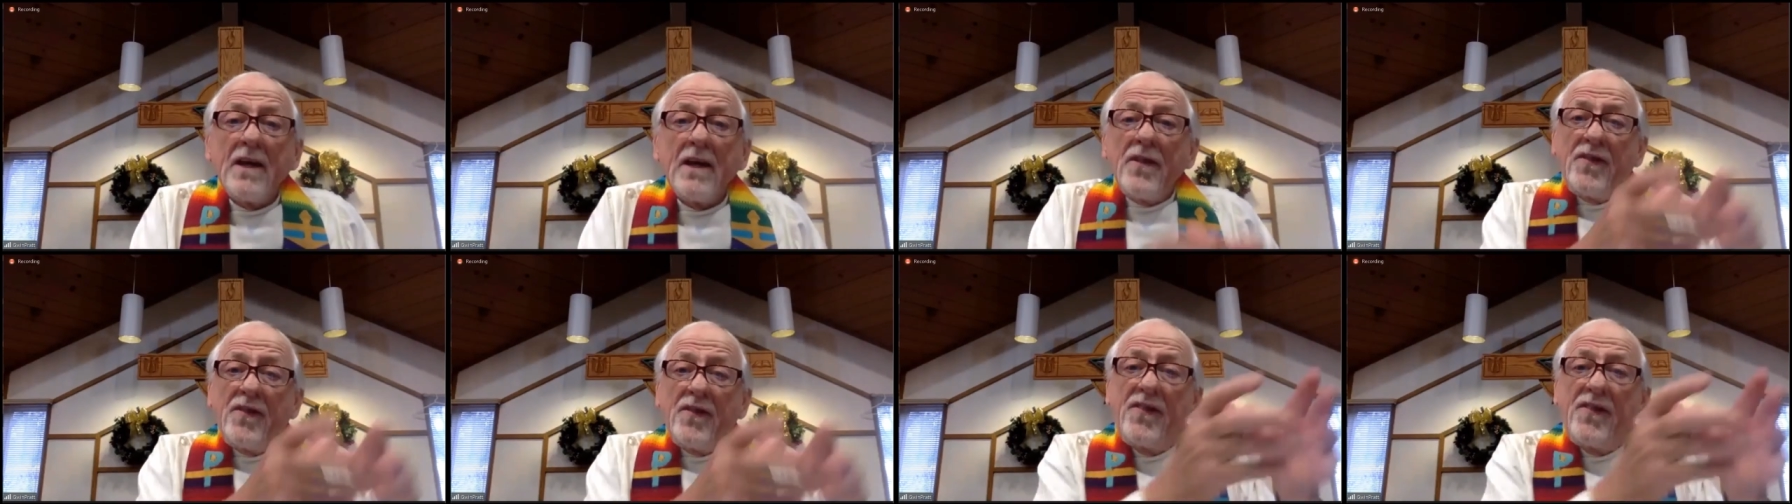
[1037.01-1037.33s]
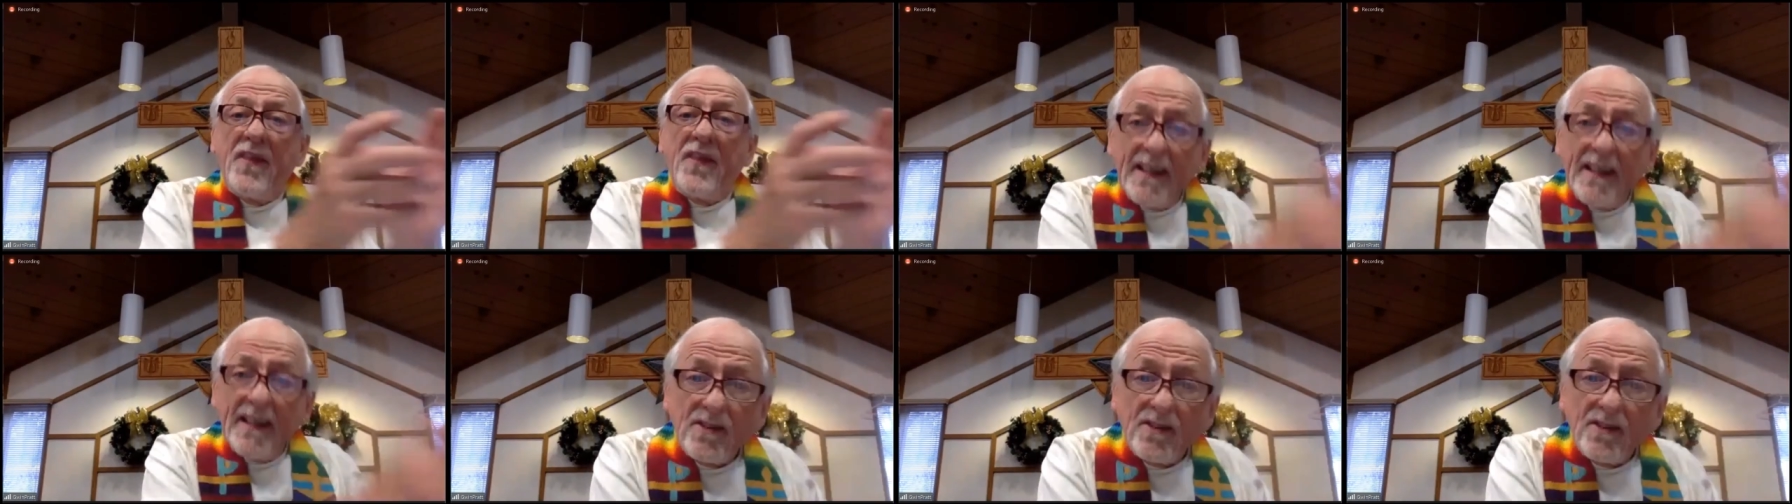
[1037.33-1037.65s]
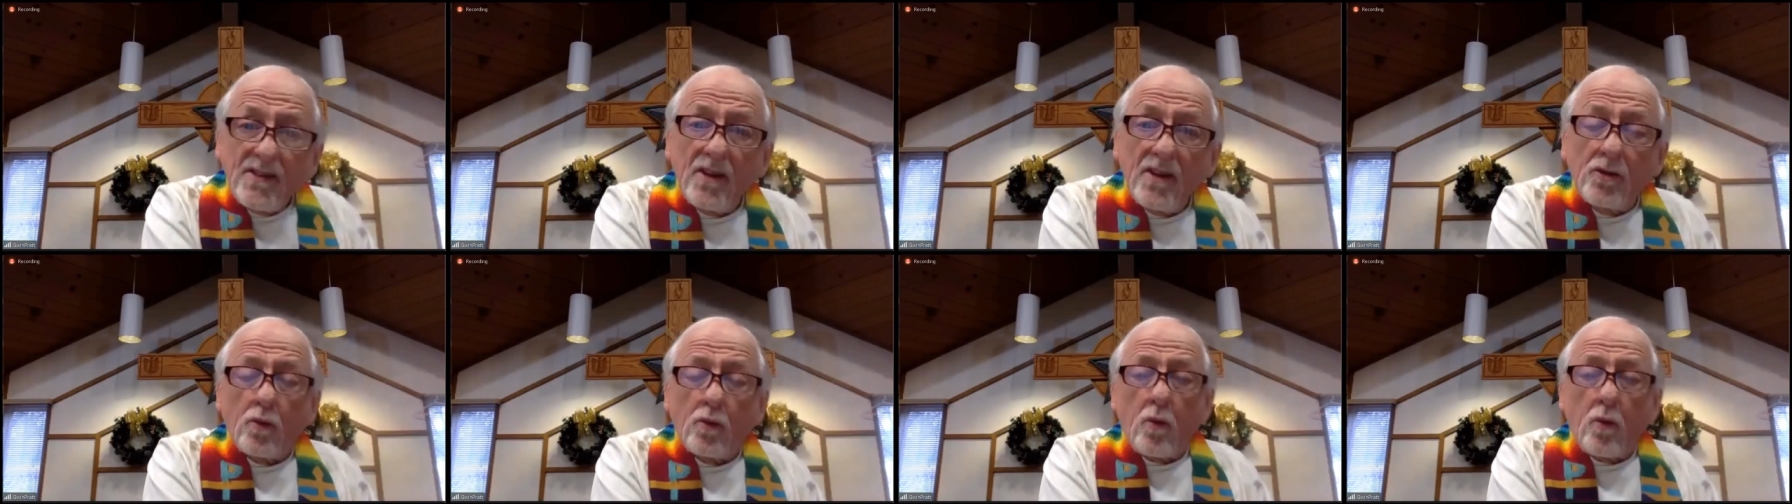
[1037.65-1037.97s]
this
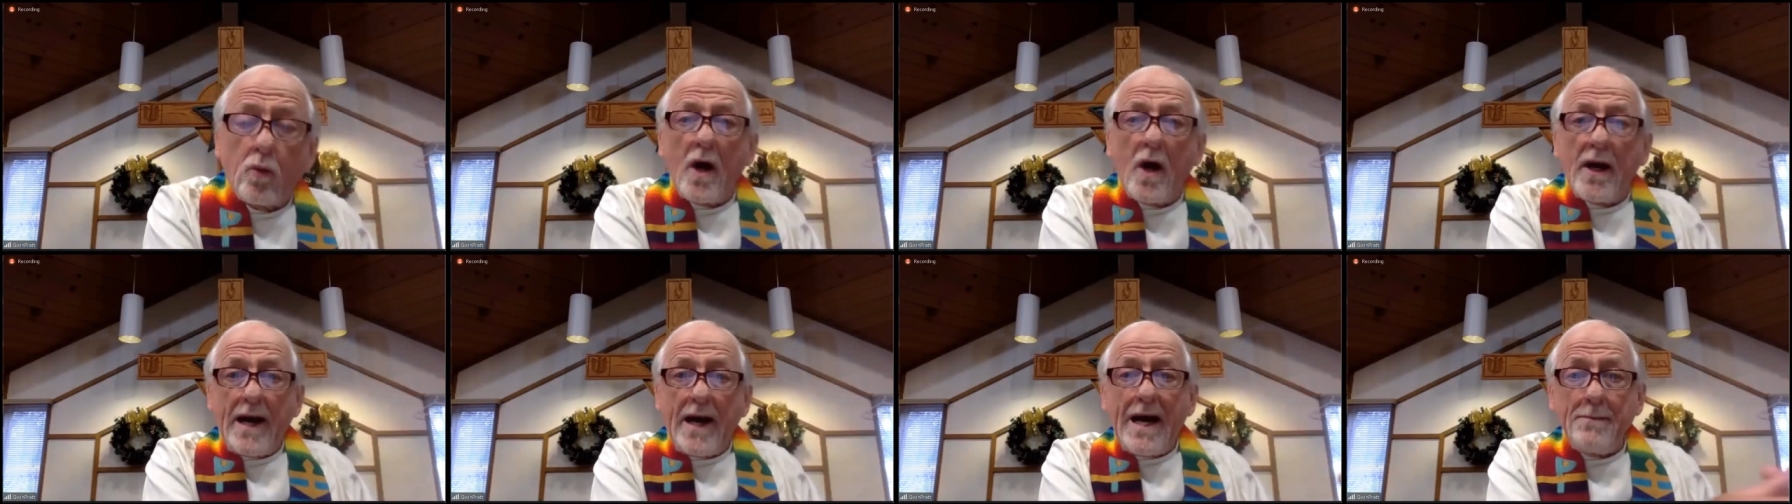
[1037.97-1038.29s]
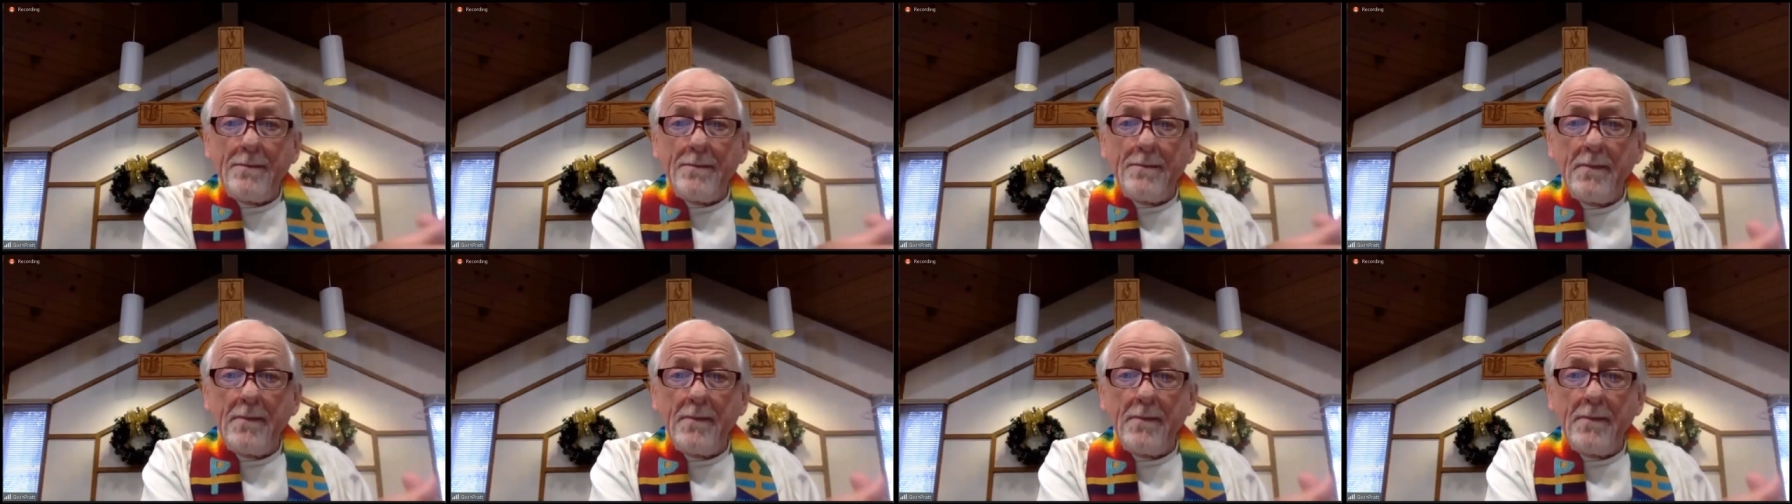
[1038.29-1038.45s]
is what I